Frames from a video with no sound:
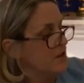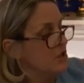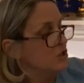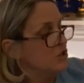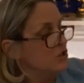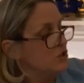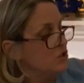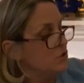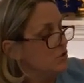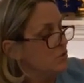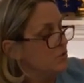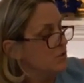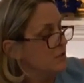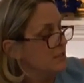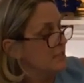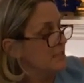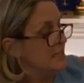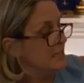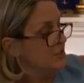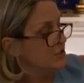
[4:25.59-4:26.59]
Soon the
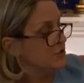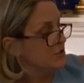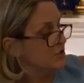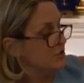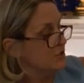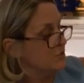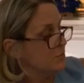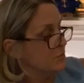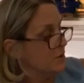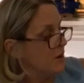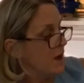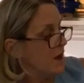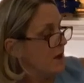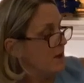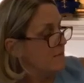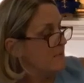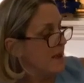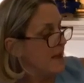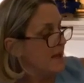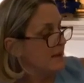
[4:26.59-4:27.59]
teachers will
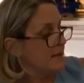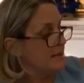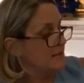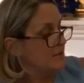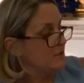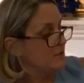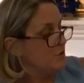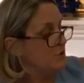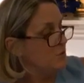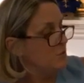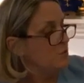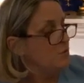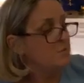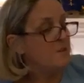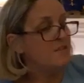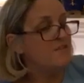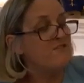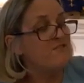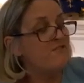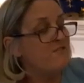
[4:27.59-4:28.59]
come and you will
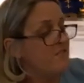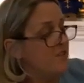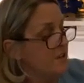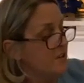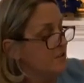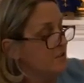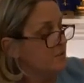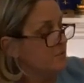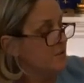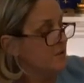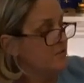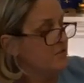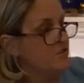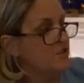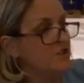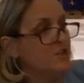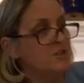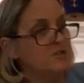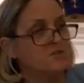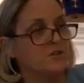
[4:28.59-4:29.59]
be filled with
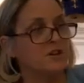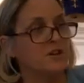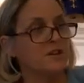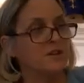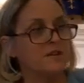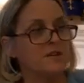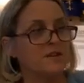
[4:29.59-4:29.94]
children.